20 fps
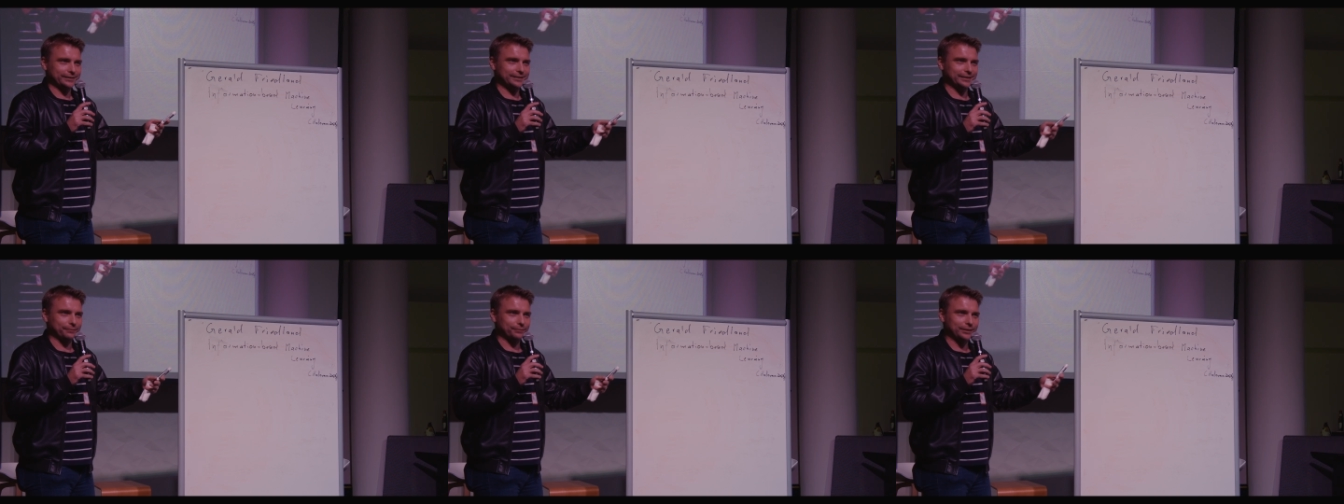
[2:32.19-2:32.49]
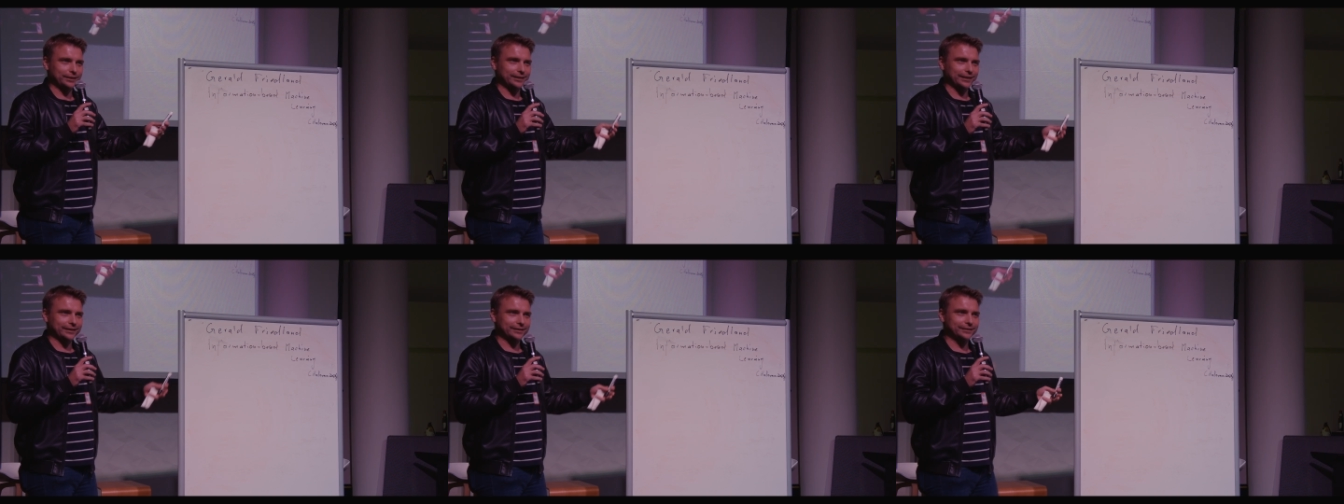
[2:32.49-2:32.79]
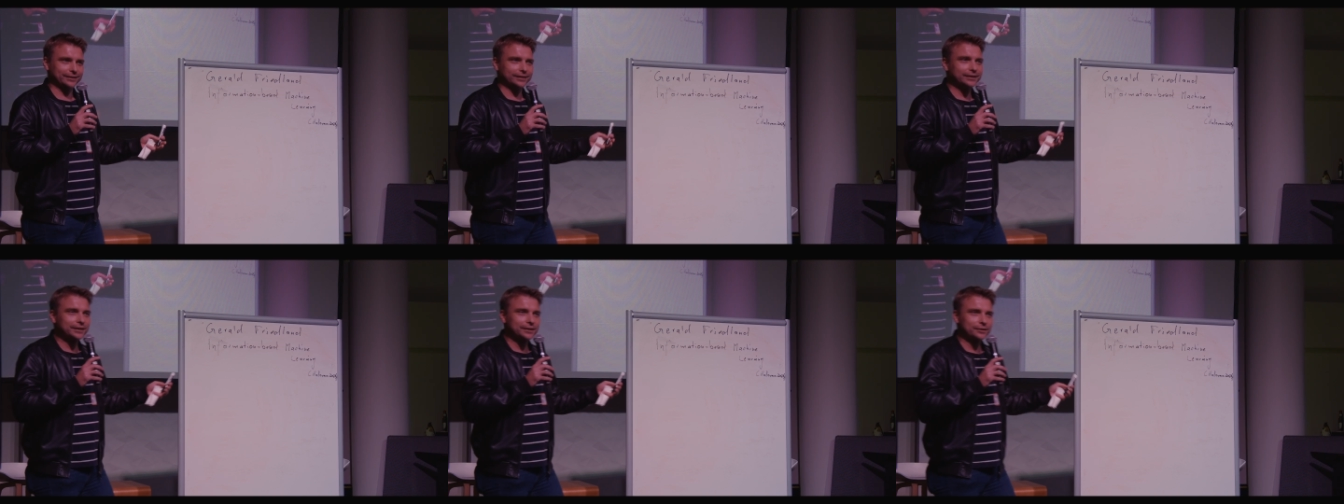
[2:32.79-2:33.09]
something
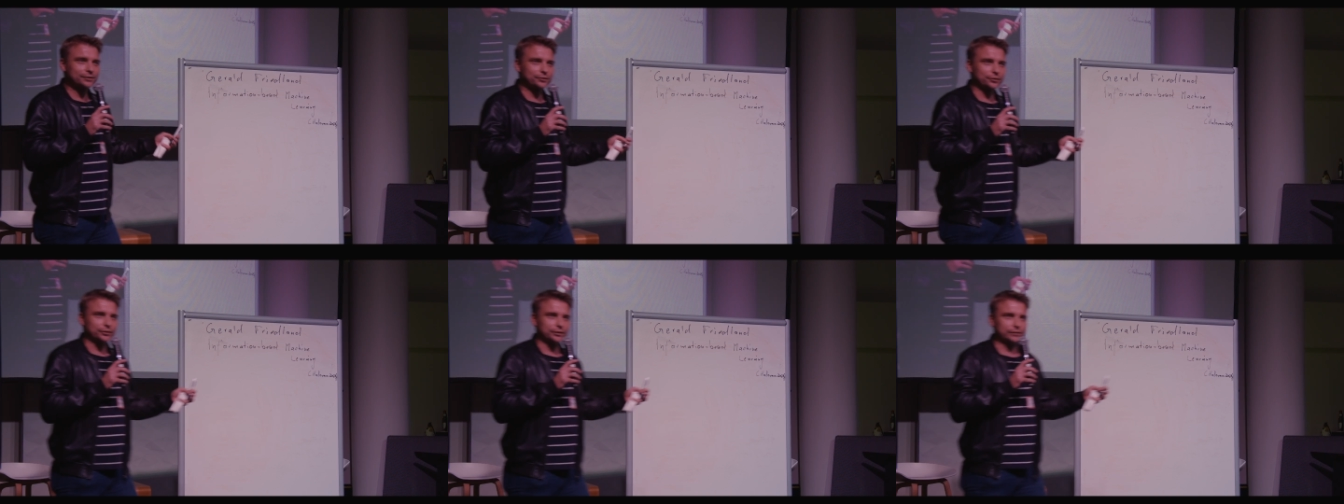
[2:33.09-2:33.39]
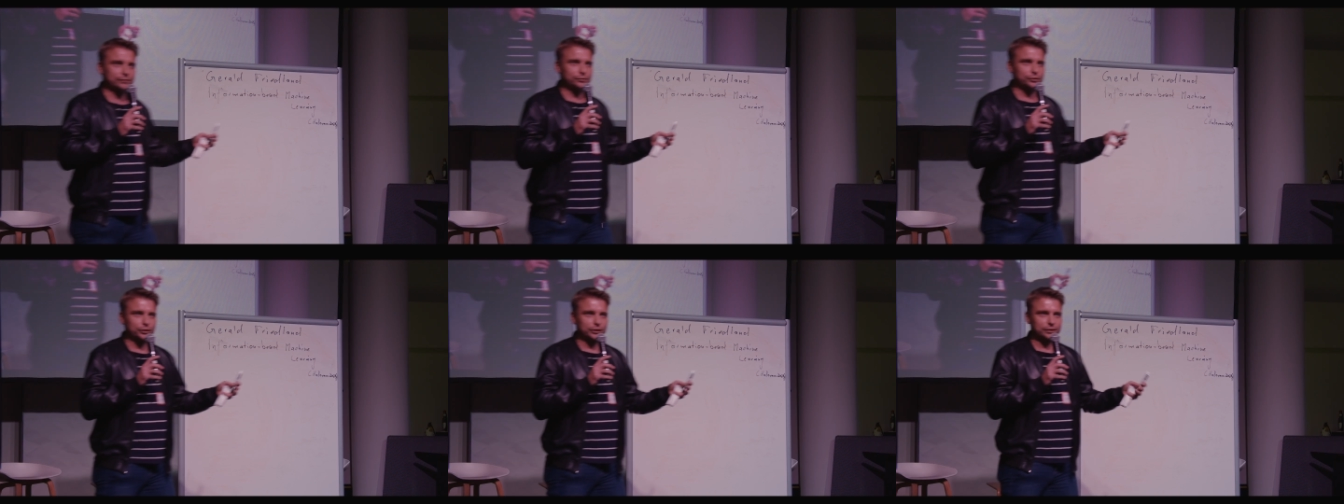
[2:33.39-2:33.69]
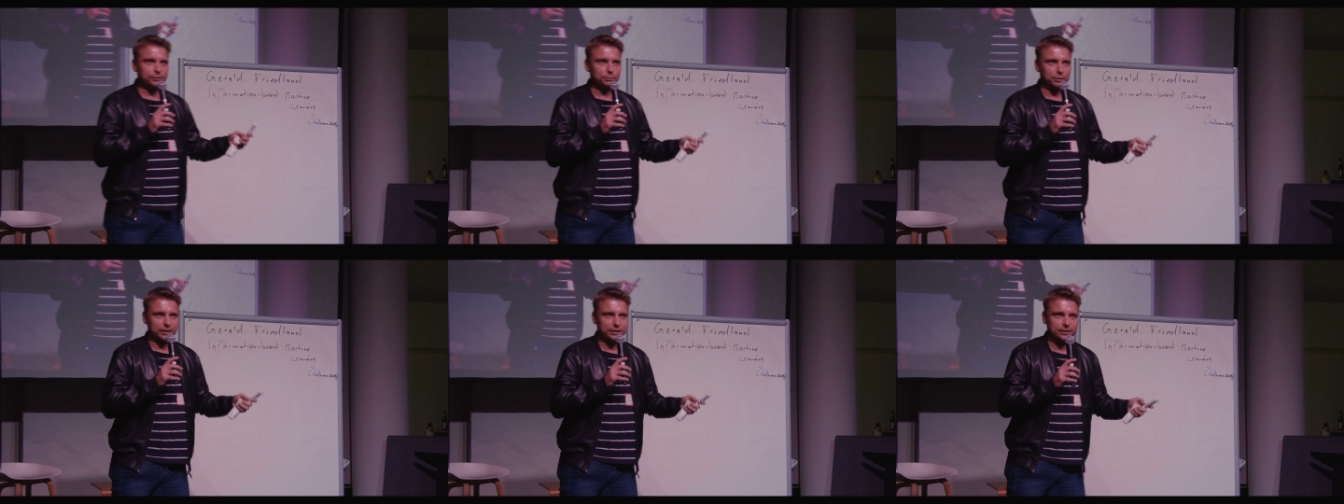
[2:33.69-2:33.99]
like 13,
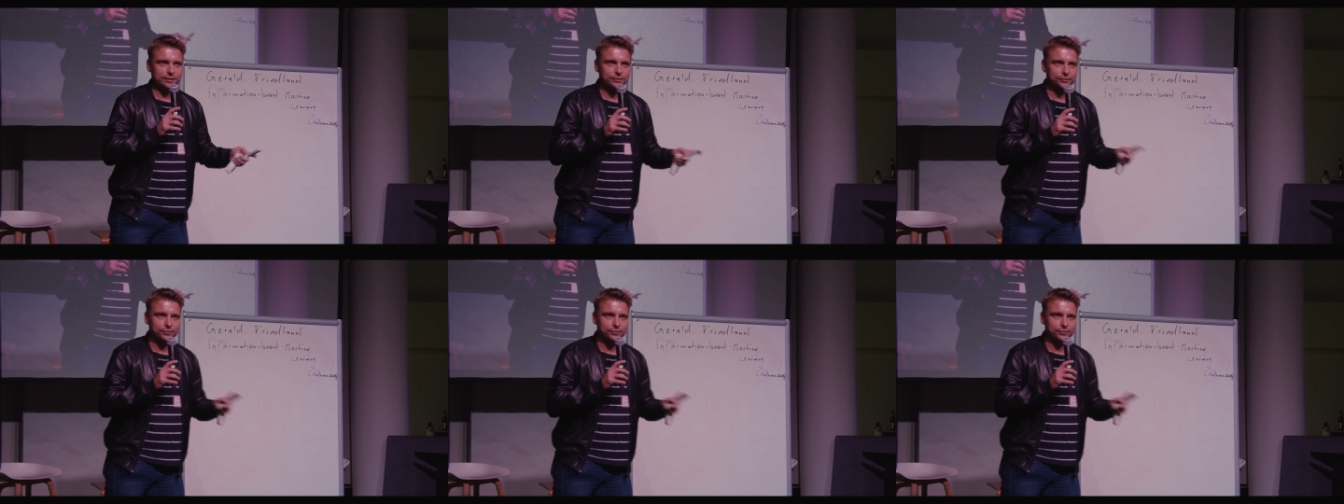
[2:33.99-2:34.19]
14 bits,